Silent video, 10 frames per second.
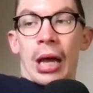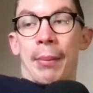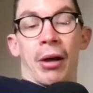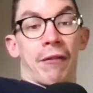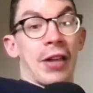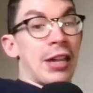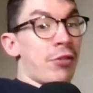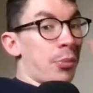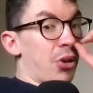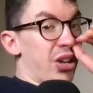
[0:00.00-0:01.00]
My
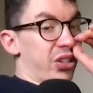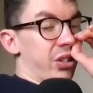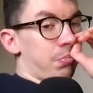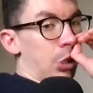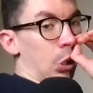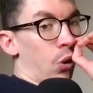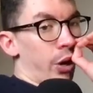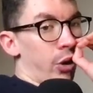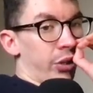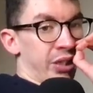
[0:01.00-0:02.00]
favourite present,
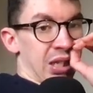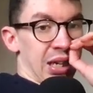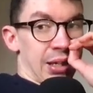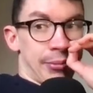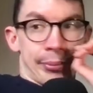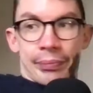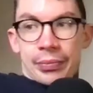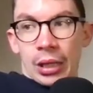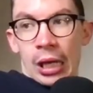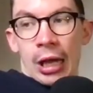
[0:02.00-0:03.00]
quite honestly,
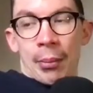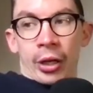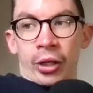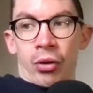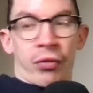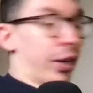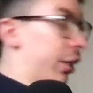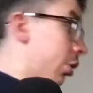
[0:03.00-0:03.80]
my girlfriend